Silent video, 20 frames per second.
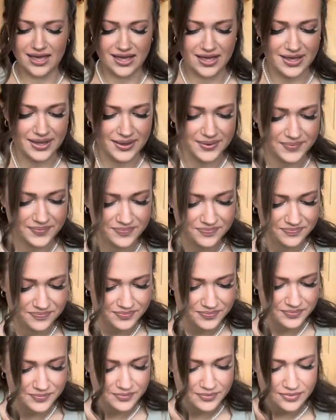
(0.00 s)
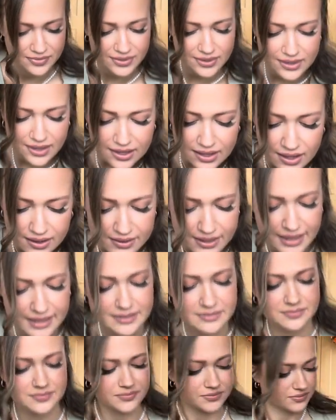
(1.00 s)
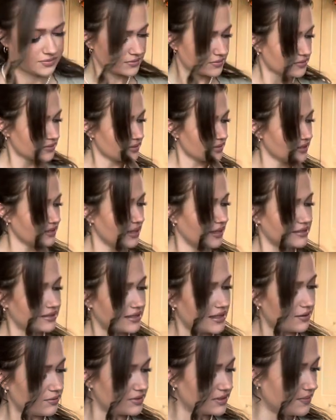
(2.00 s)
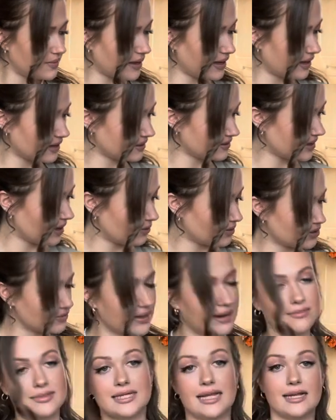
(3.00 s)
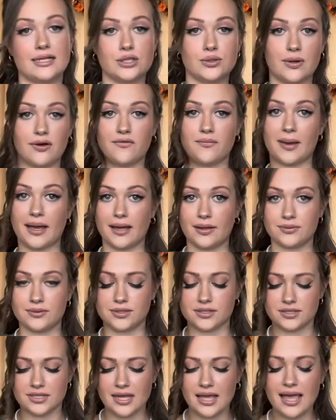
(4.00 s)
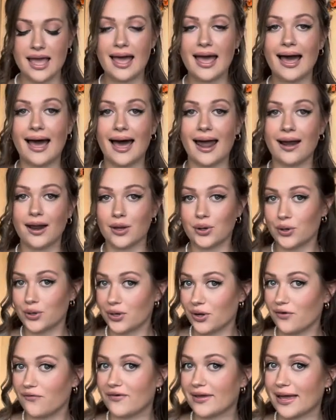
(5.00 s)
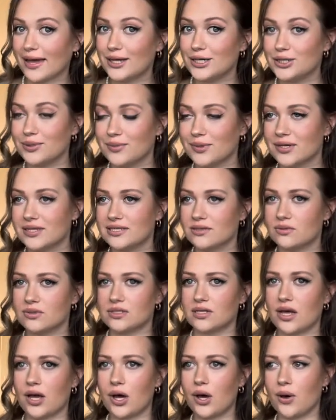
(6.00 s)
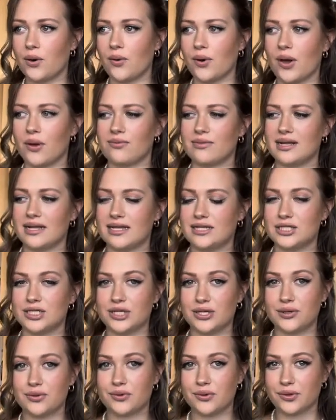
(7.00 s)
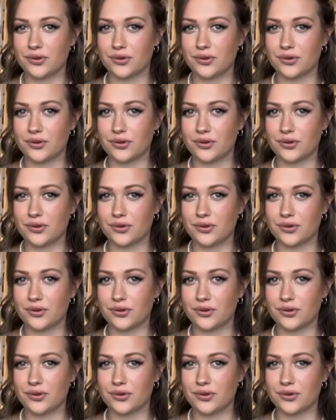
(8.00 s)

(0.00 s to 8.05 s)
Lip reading: Okay, yeah, so that was the bag. That was around £10-12. and I got a notification because it was like, oh, only two or